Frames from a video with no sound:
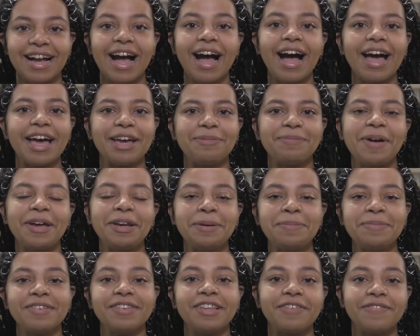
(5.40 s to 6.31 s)
Hi, my
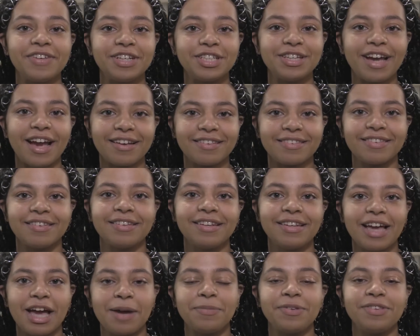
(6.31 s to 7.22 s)
name is Olivia
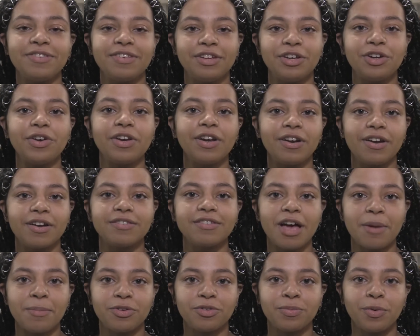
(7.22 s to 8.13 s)
Jackson. I'm a senior here at
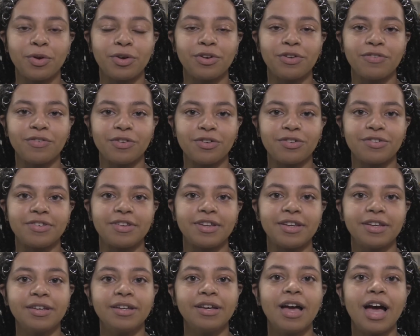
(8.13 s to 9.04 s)
Thomas More
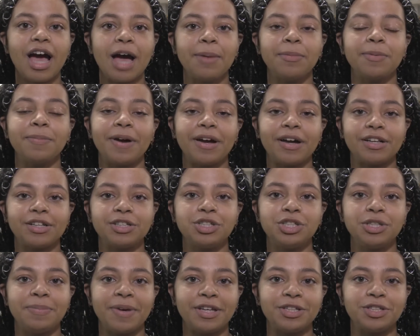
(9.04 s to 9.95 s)
University. I'm a
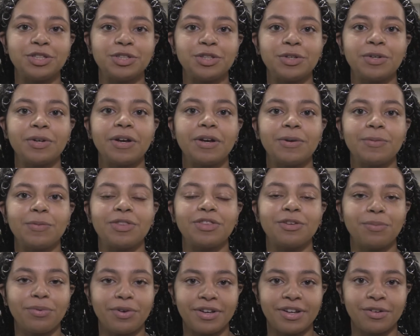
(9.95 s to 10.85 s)
biology major with
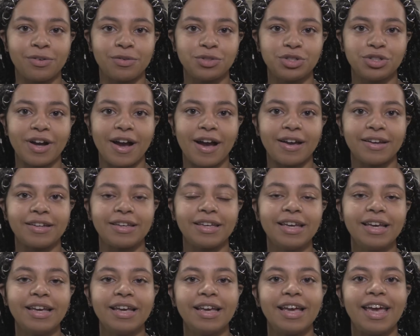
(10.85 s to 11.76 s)
a pre-dental track,
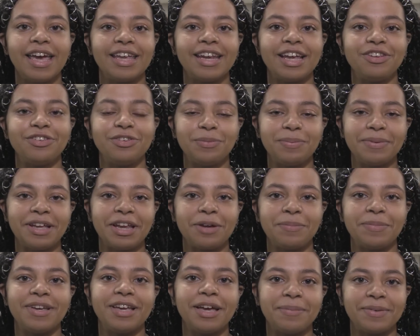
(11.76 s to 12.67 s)
and I do plan
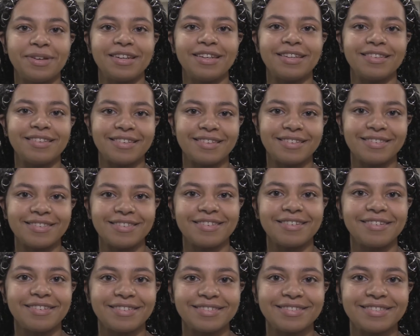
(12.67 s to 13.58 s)
on becoming a dentist.
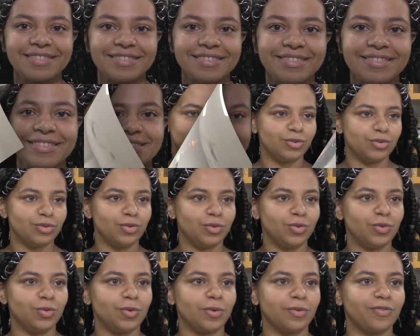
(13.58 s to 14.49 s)

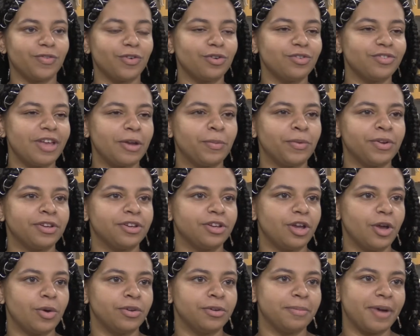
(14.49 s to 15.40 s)
First, I wanted to
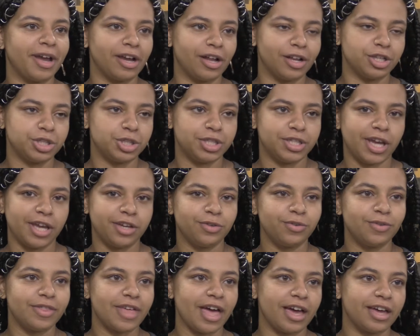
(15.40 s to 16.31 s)
go into biology. I
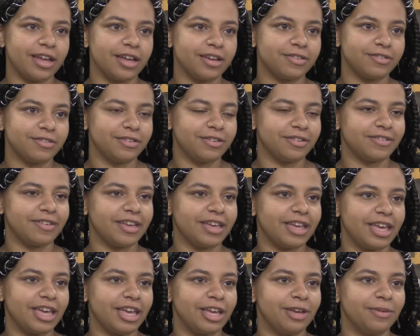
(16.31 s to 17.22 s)
knew that as soon as I
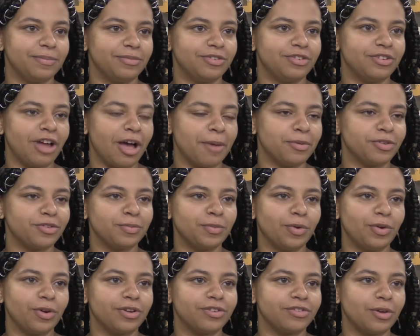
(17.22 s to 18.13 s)
came to Thomas
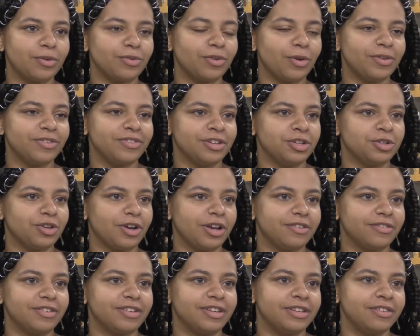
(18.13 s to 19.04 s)
More because I was always
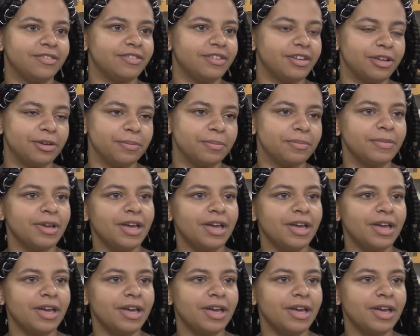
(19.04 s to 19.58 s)
interested in STEM,